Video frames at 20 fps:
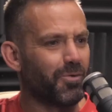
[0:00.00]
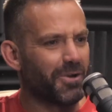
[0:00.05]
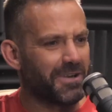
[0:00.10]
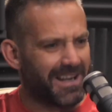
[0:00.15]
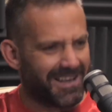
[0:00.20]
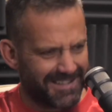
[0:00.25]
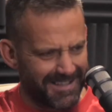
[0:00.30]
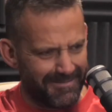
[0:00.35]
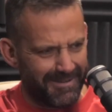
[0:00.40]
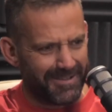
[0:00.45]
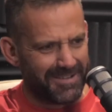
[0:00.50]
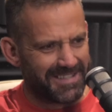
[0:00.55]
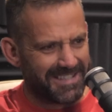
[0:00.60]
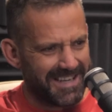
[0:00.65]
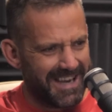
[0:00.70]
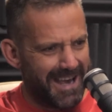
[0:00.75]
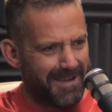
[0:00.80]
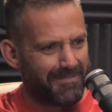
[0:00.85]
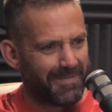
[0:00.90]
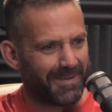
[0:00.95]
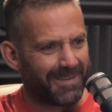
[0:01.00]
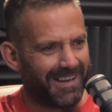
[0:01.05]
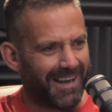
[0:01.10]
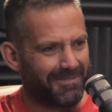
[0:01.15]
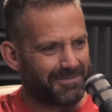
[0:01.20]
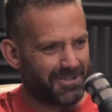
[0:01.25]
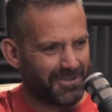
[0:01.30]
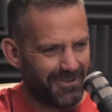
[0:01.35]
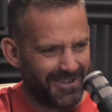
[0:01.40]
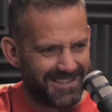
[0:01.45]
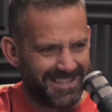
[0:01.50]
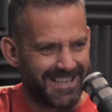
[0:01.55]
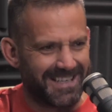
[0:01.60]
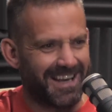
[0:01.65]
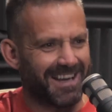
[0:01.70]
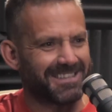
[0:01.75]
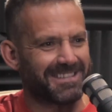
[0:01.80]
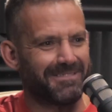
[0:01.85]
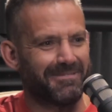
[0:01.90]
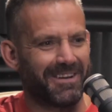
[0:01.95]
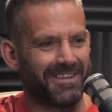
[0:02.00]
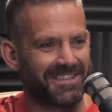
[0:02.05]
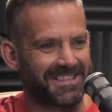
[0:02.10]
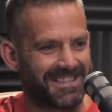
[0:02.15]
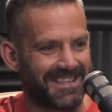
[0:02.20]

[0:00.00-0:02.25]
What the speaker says: Weren't you asking about the snip? I'm sure I've seen you asking about the